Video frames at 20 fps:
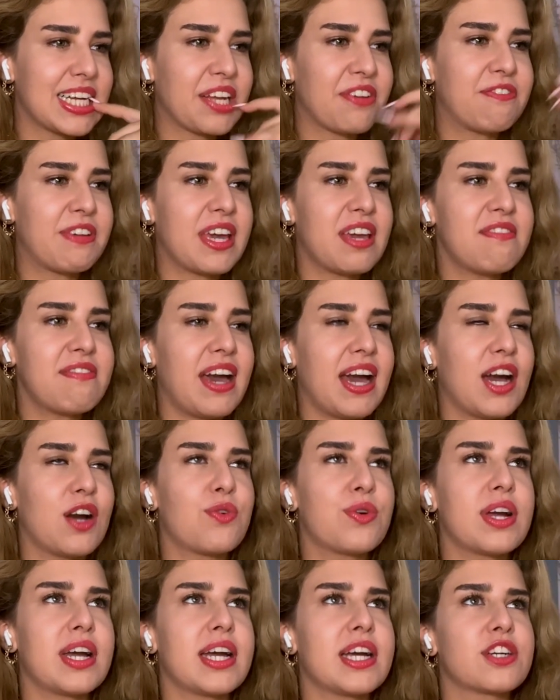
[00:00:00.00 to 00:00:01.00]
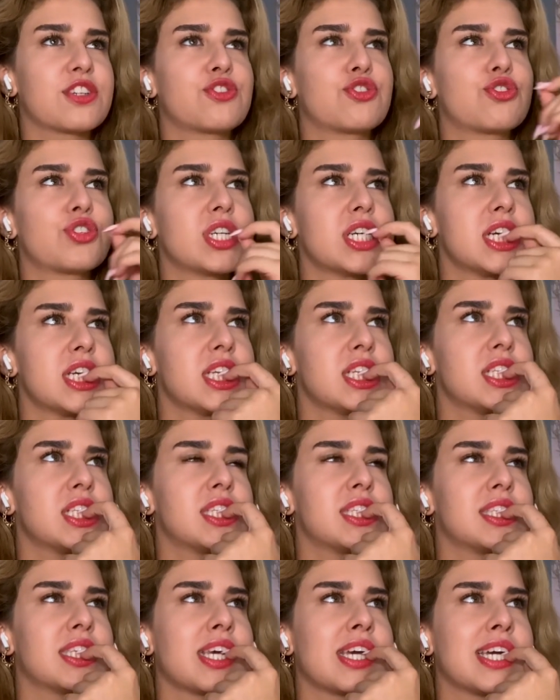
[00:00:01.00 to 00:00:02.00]
Fave out
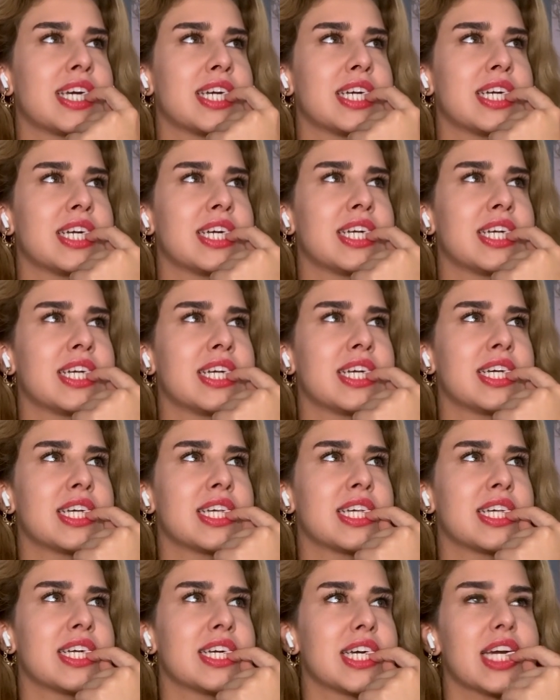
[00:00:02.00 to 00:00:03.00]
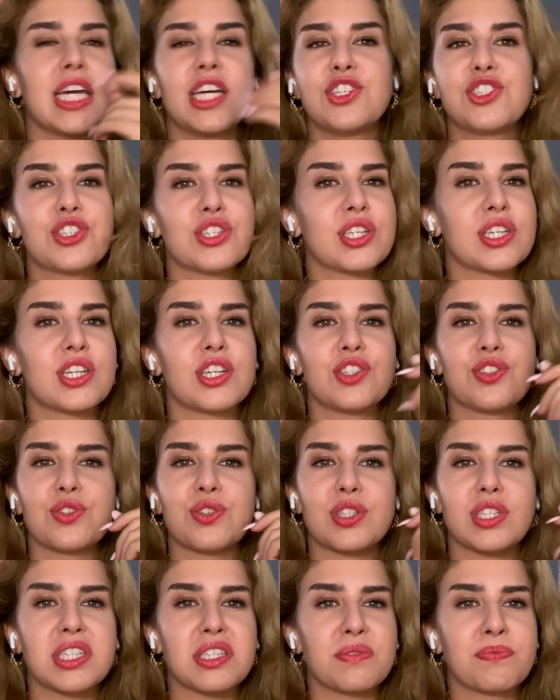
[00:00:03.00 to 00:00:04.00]
actress. Angelina
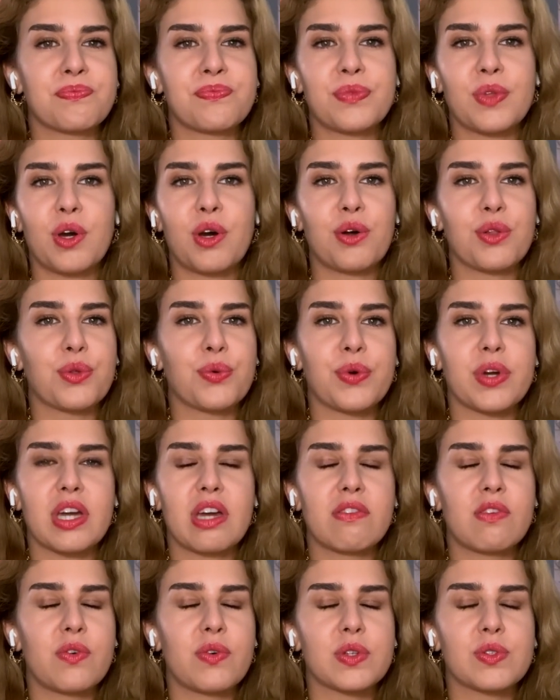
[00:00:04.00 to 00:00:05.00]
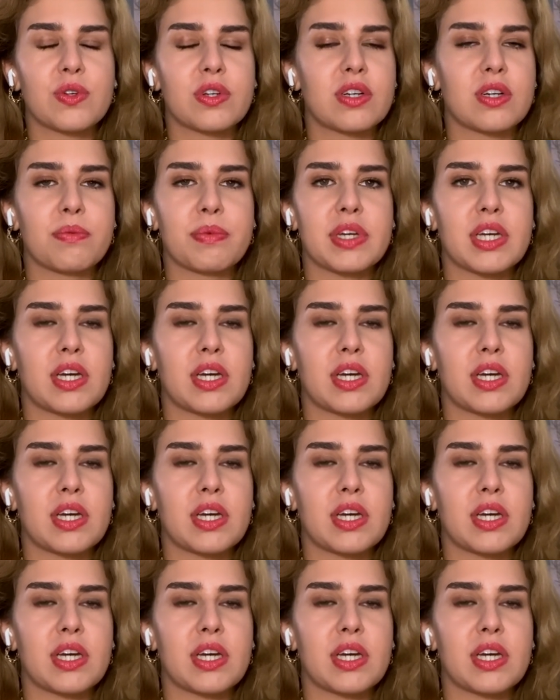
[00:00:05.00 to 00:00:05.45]
Jolie, all the way. I've always wanted to make